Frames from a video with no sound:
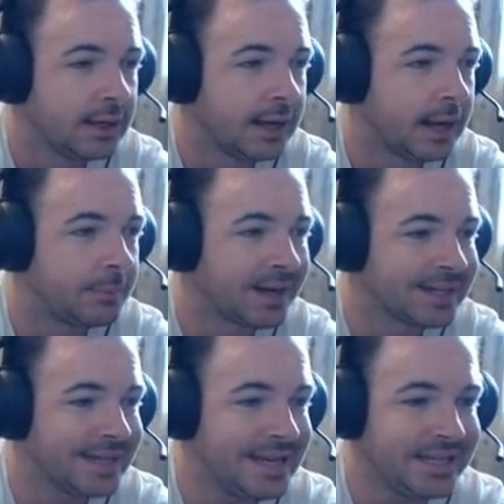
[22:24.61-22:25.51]
I
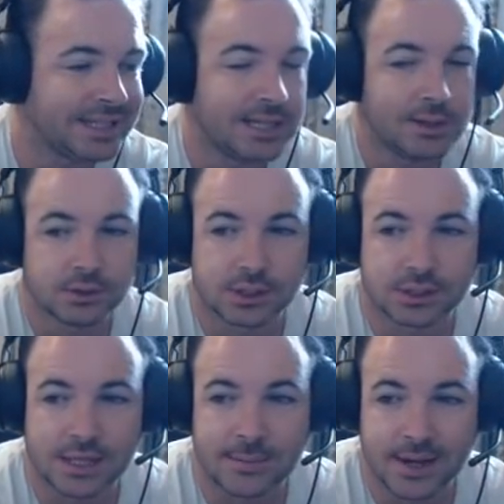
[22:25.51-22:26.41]
can easily lose
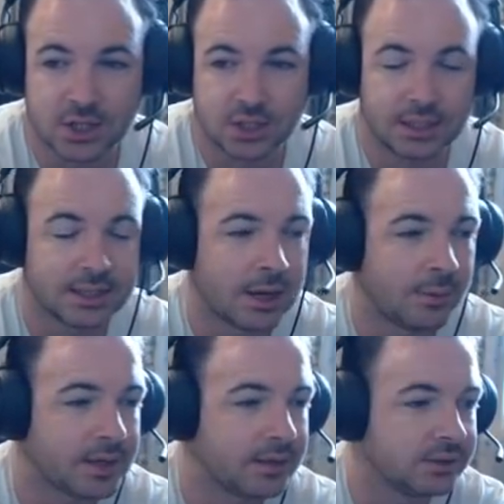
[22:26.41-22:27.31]
this game, actually, now
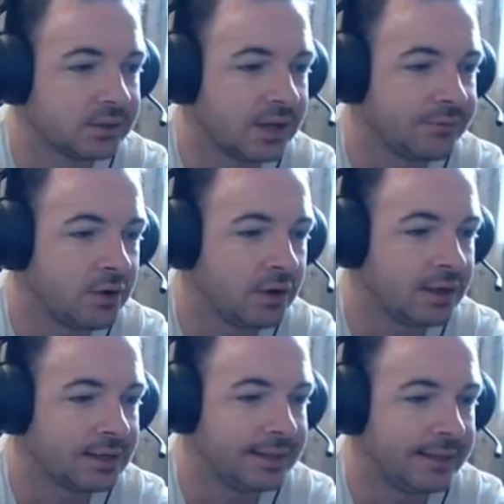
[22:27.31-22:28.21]
because I've got
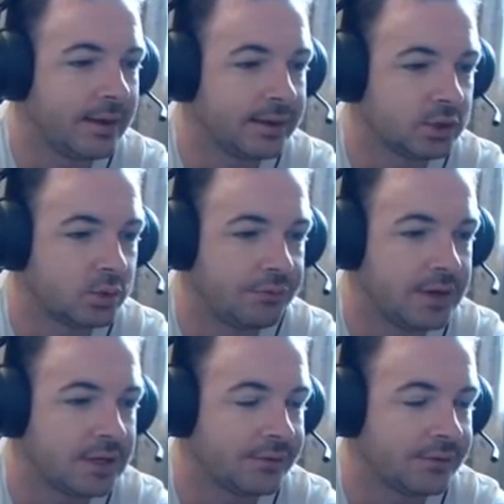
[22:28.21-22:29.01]
to clear out his Rafiq,